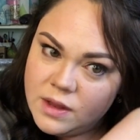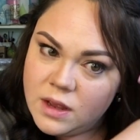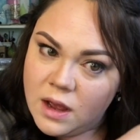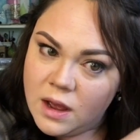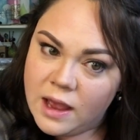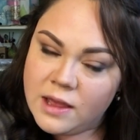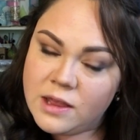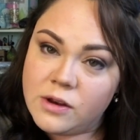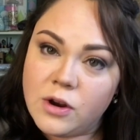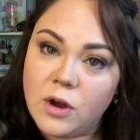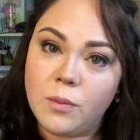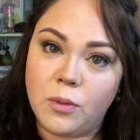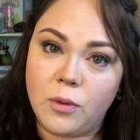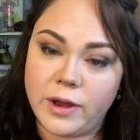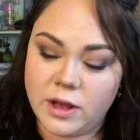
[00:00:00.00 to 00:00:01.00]
I know
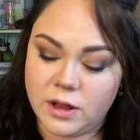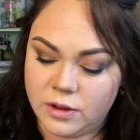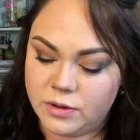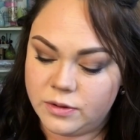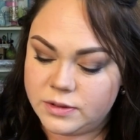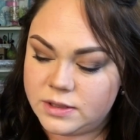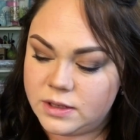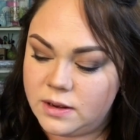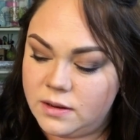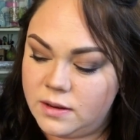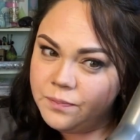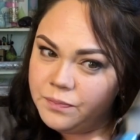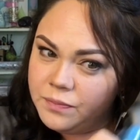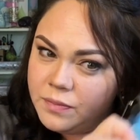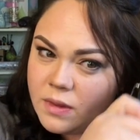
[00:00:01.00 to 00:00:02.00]
boy clothes.
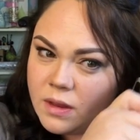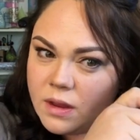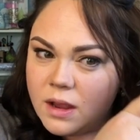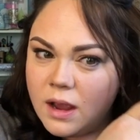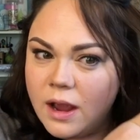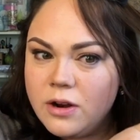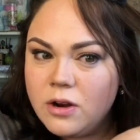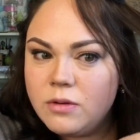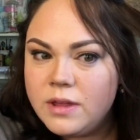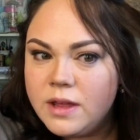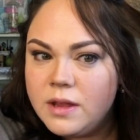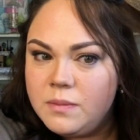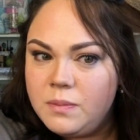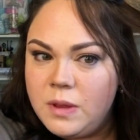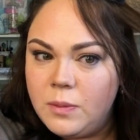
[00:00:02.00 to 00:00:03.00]
I know
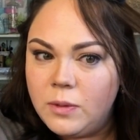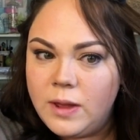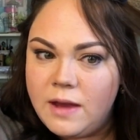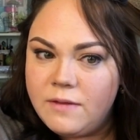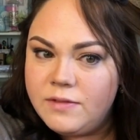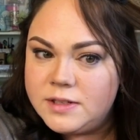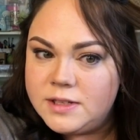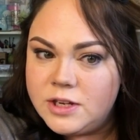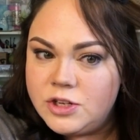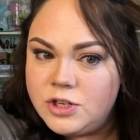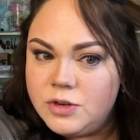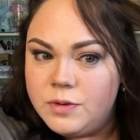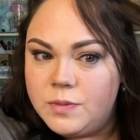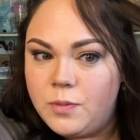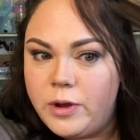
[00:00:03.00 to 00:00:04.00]
that people have this issue
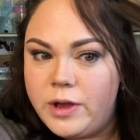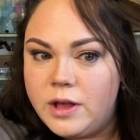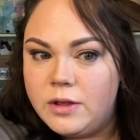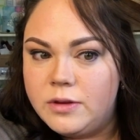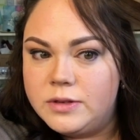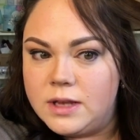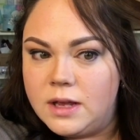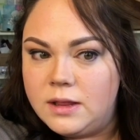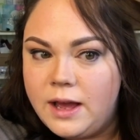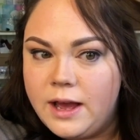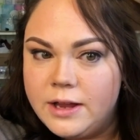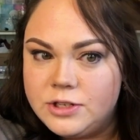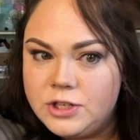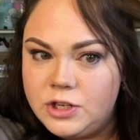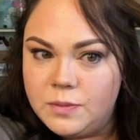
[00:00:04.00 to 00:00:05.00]
with boy clothes a
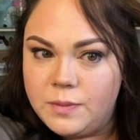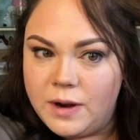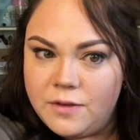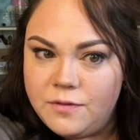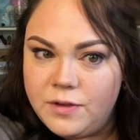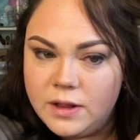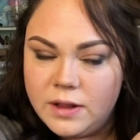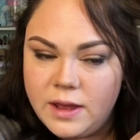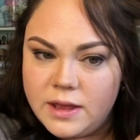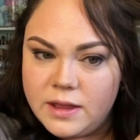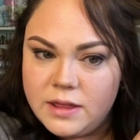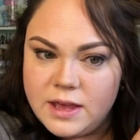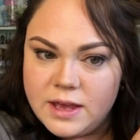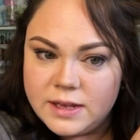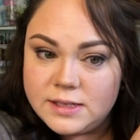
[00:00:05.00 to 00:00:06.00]
lot too, but I feel like
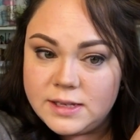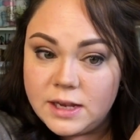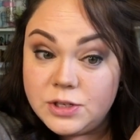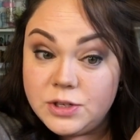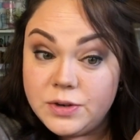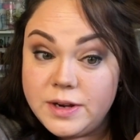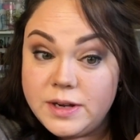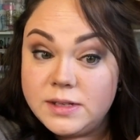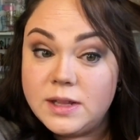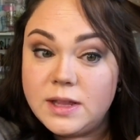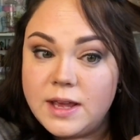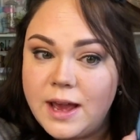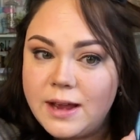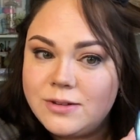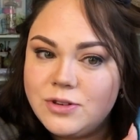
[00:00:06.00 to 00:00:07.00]
the accessories and
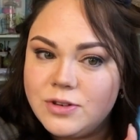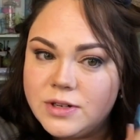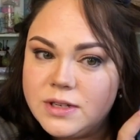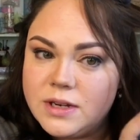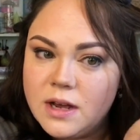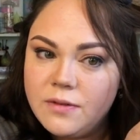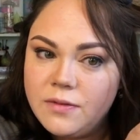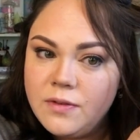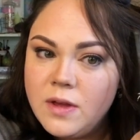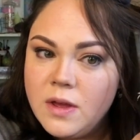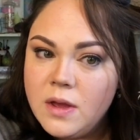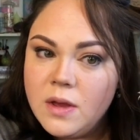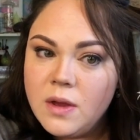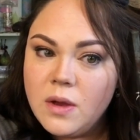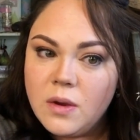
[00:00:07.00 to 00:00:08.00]
the extra stuff
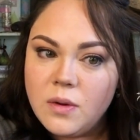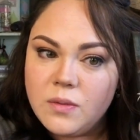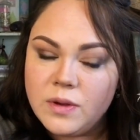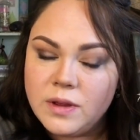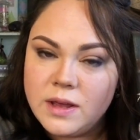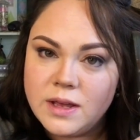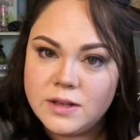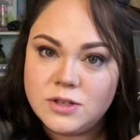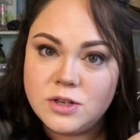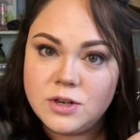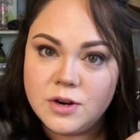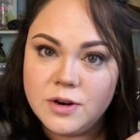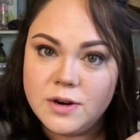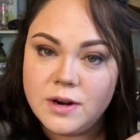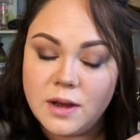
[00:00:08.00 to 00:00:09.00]
really gets
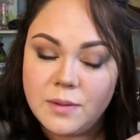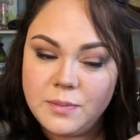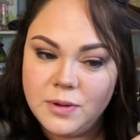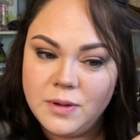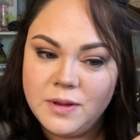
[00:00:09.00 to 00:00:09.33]
turned up